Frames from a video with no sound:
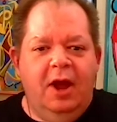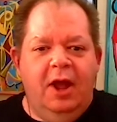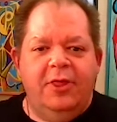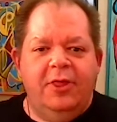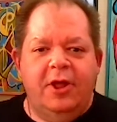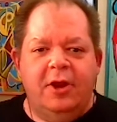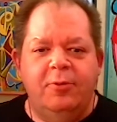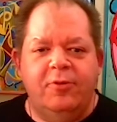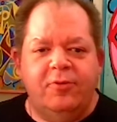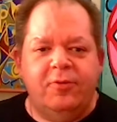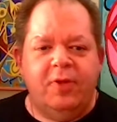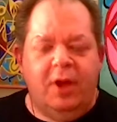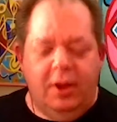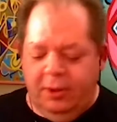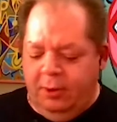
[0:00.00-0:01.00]

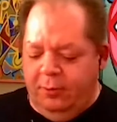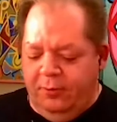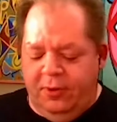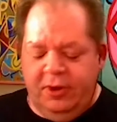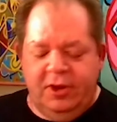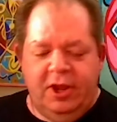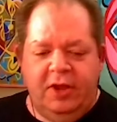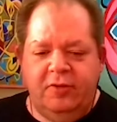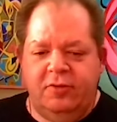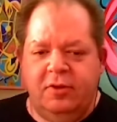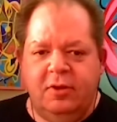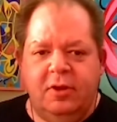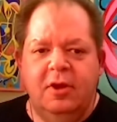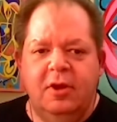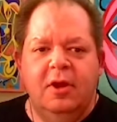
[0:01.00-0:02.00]
I thought it was
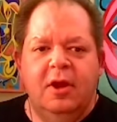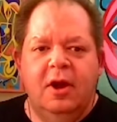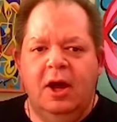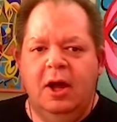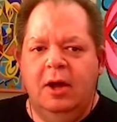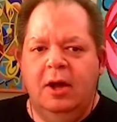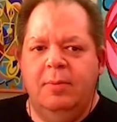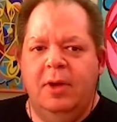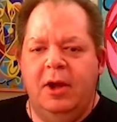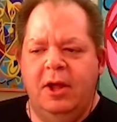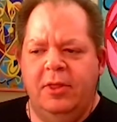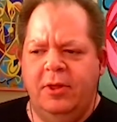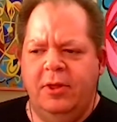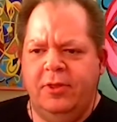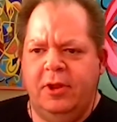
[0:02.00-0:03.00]
fantastic. I
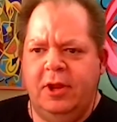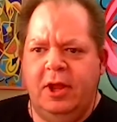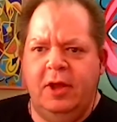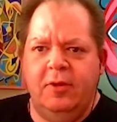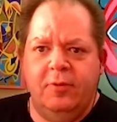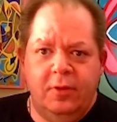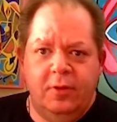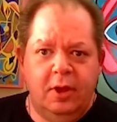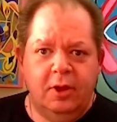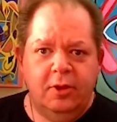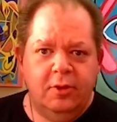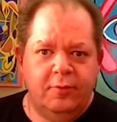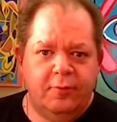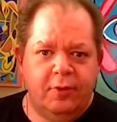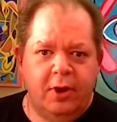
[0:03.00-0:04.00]
thought that it had a
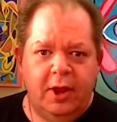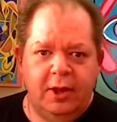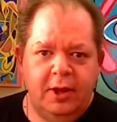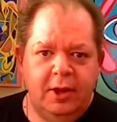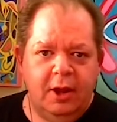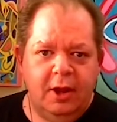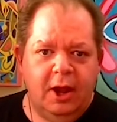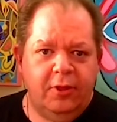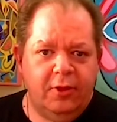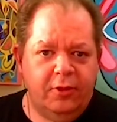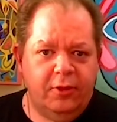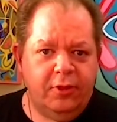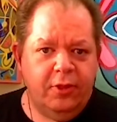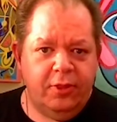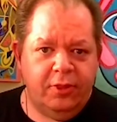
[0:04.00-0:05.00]
good variety. I
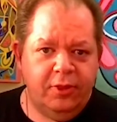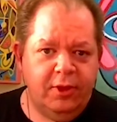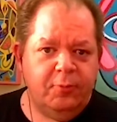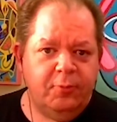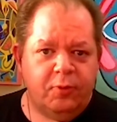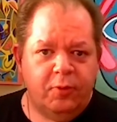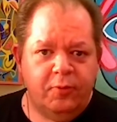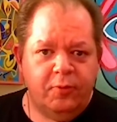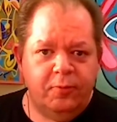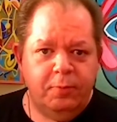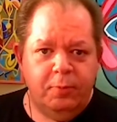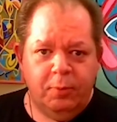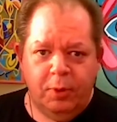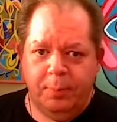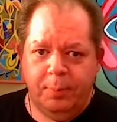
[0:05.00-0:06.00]
thought that the themes
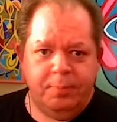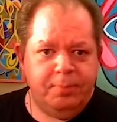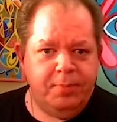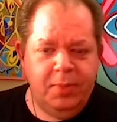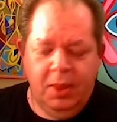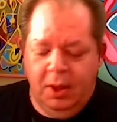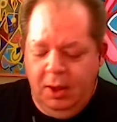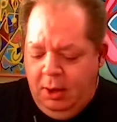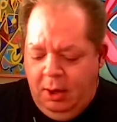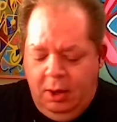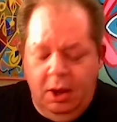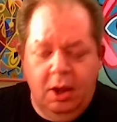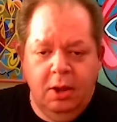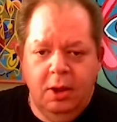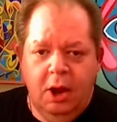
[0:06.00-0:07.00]
were
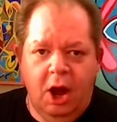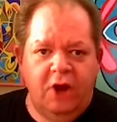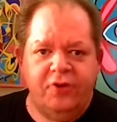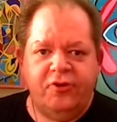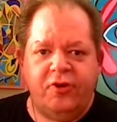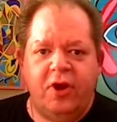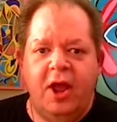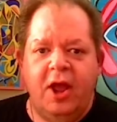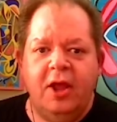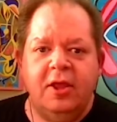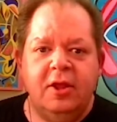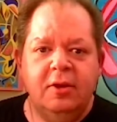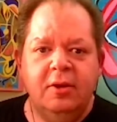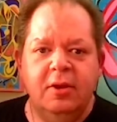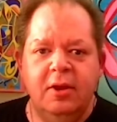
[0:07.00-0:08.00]
on track
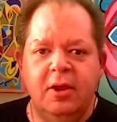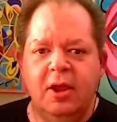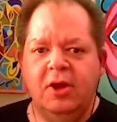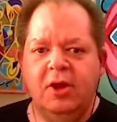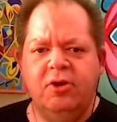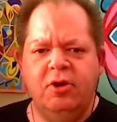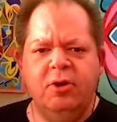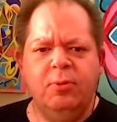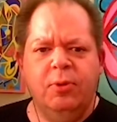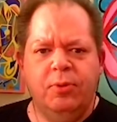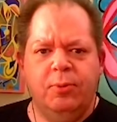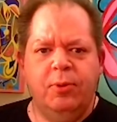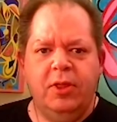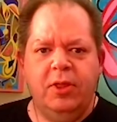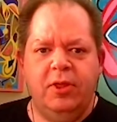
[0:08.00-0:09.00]
and current with
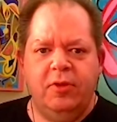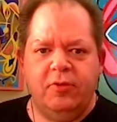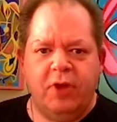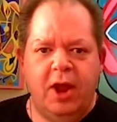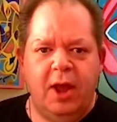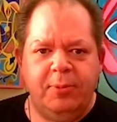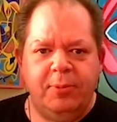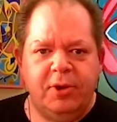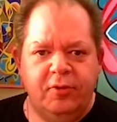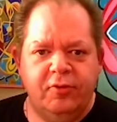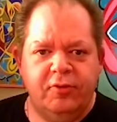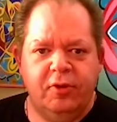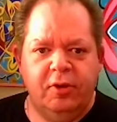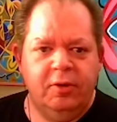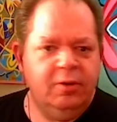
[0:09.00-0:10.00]
the way things are happening.
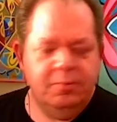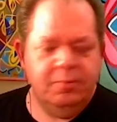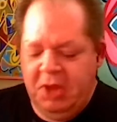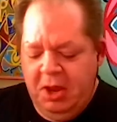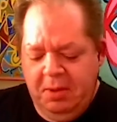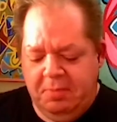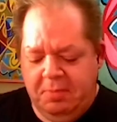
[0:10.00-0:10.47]
So yeah.